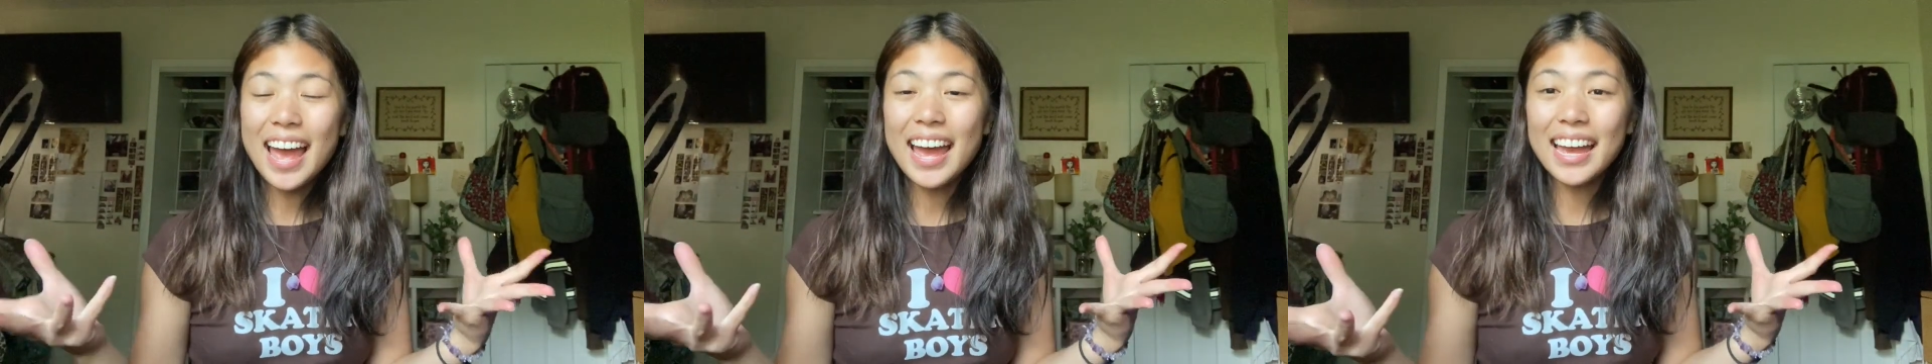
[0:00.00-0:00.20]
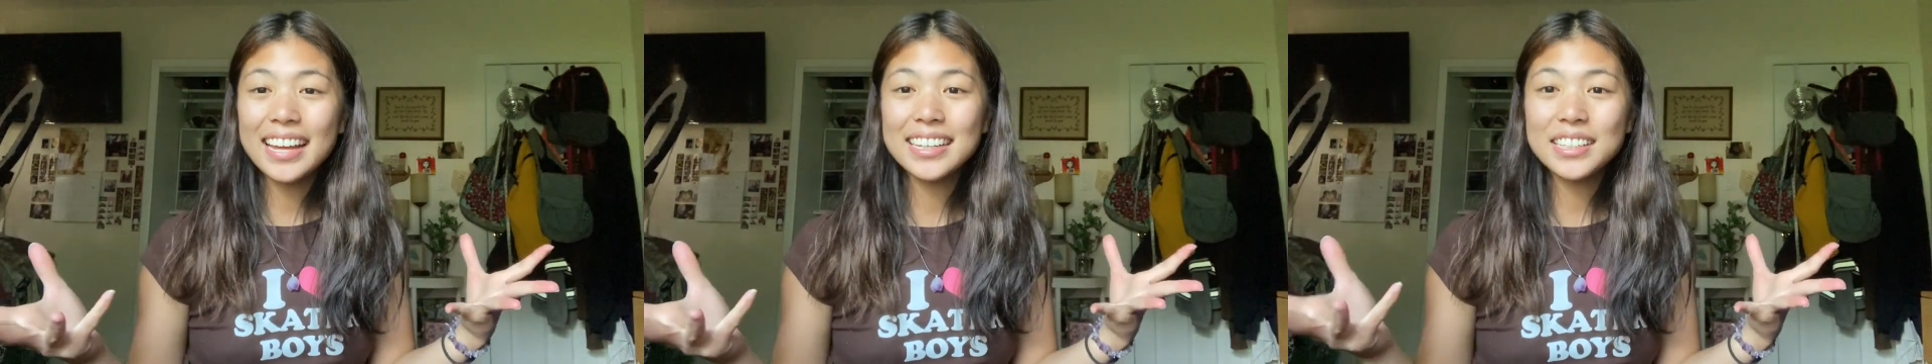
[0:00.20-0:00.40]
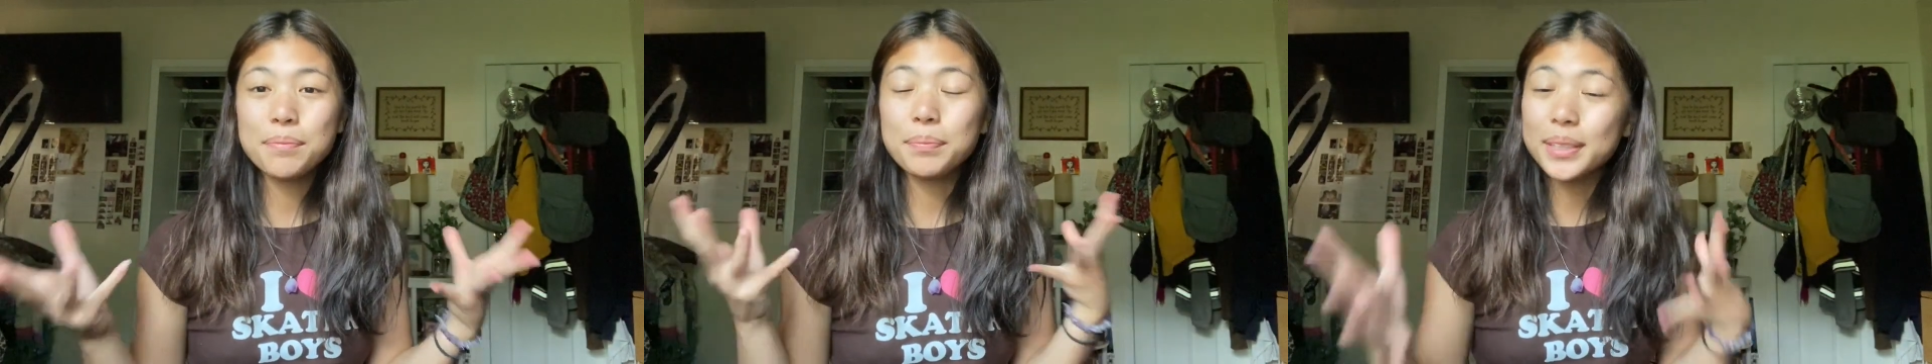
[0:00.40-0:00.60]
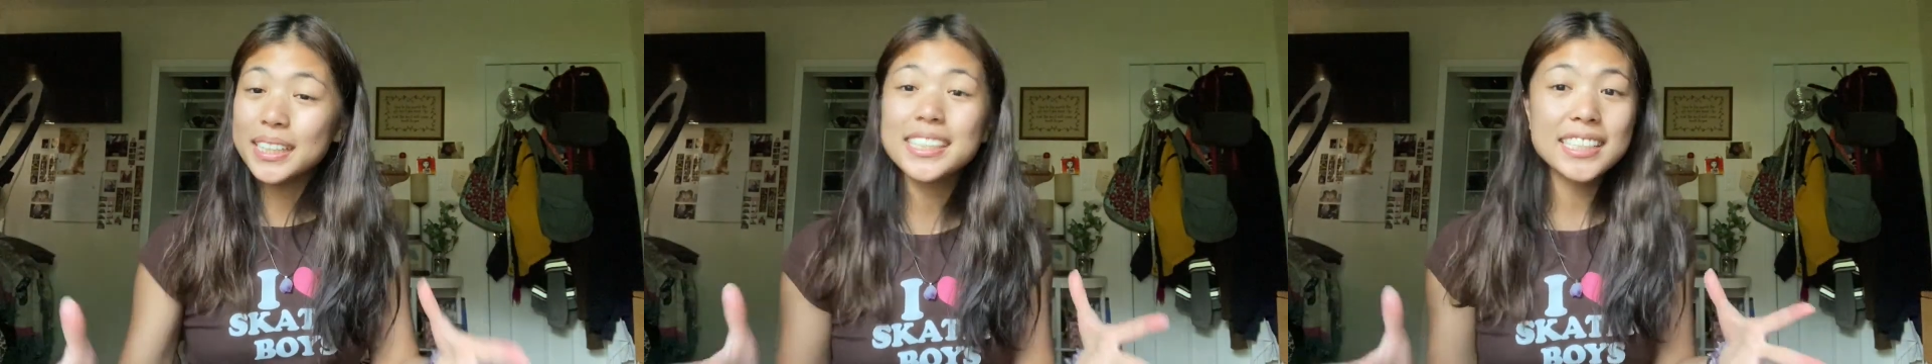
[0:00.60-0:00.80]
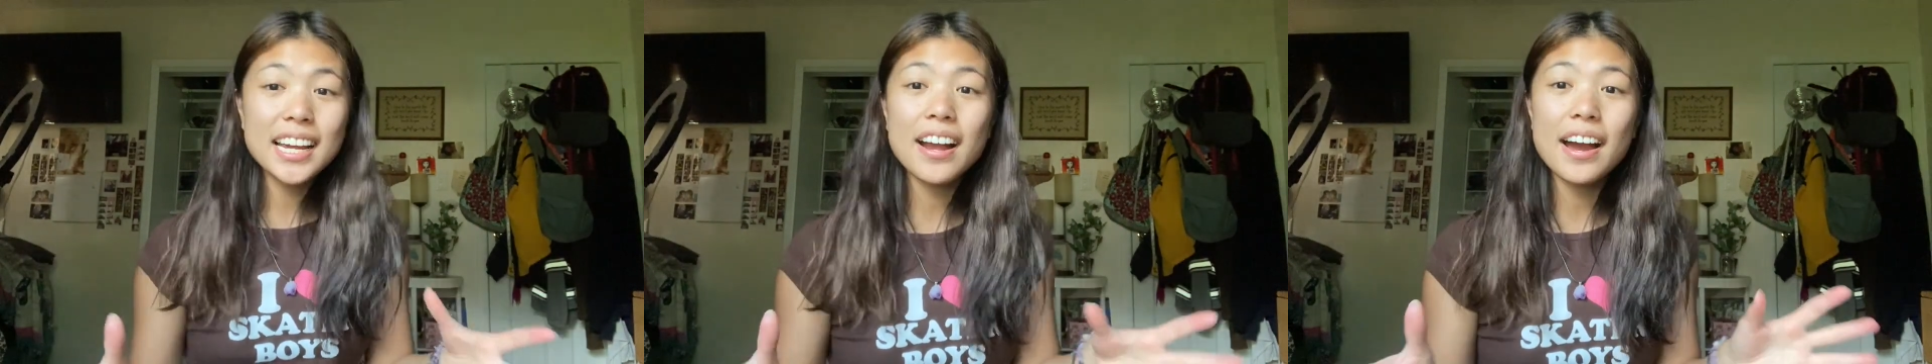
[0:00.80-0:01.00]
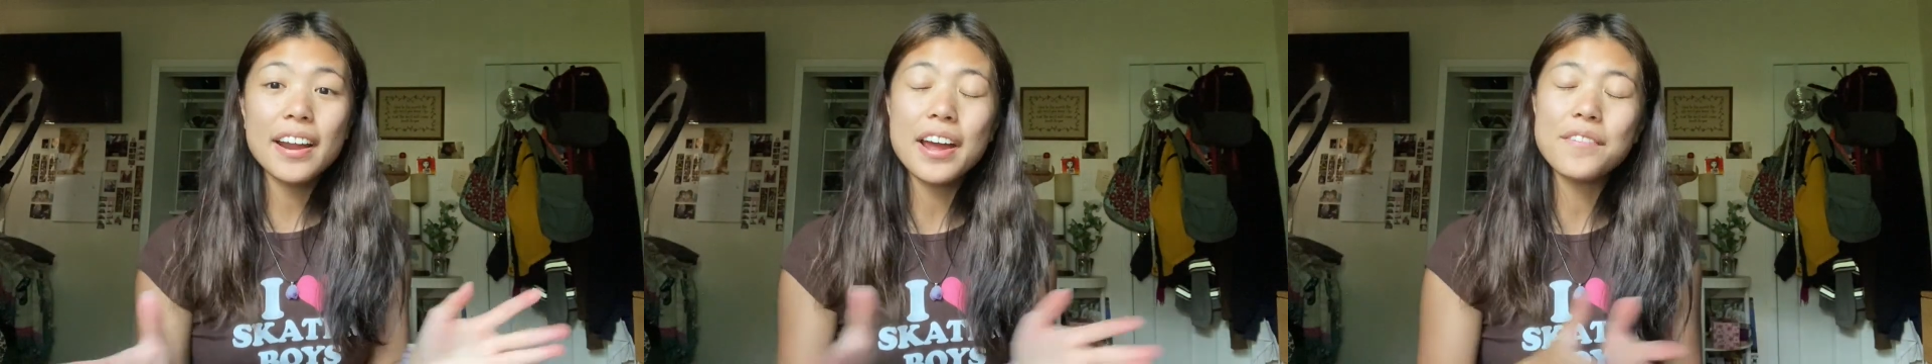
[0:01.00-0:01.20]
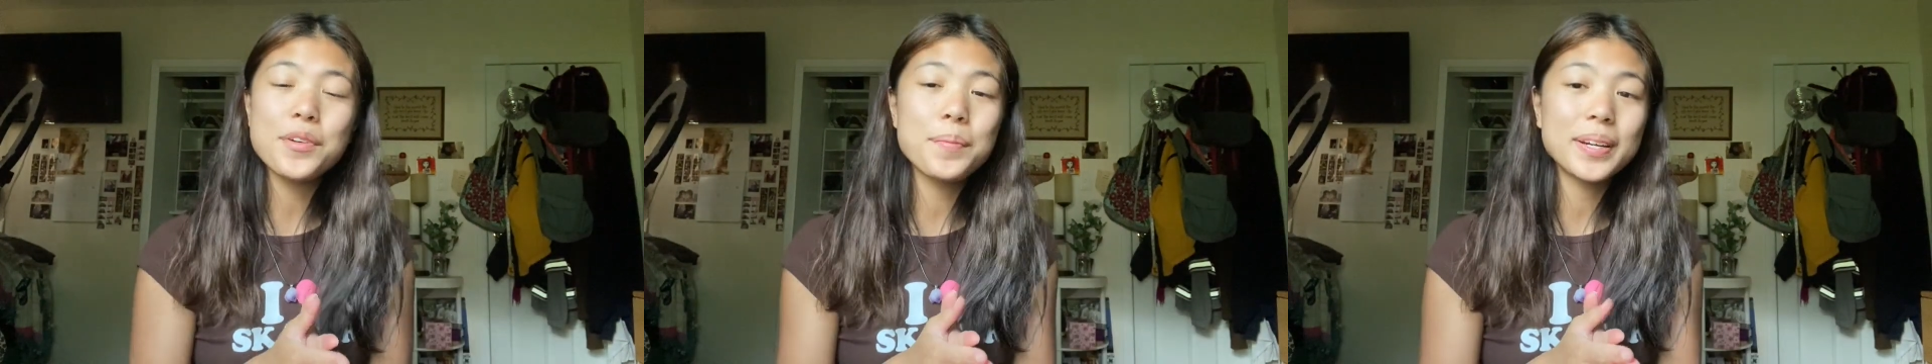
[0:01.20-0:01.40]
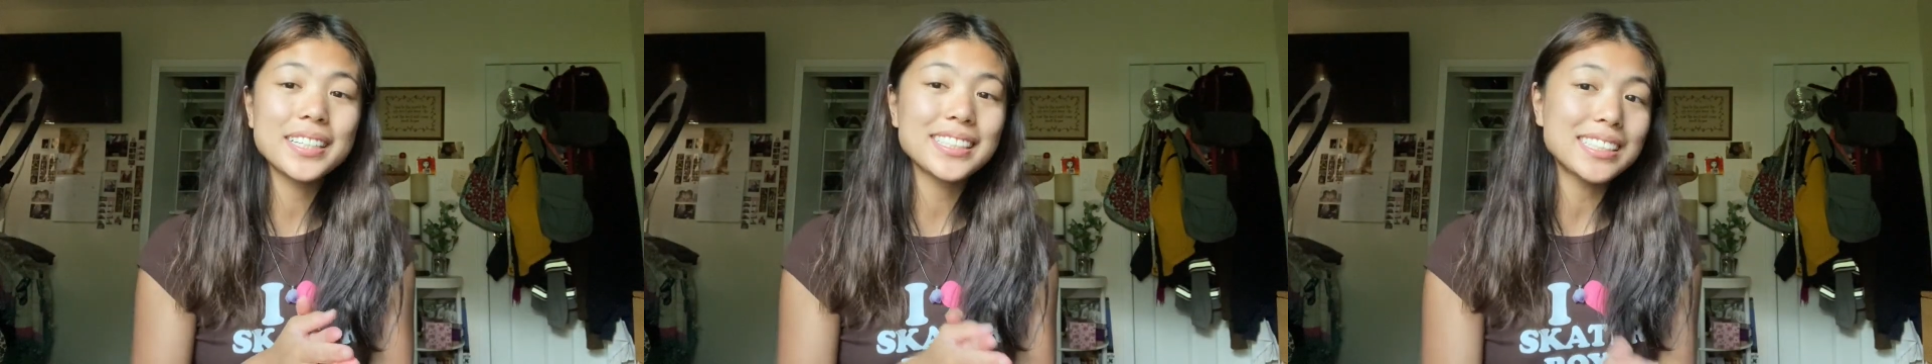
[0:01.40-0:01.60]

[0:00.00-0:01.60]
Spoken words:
And please check out everybody's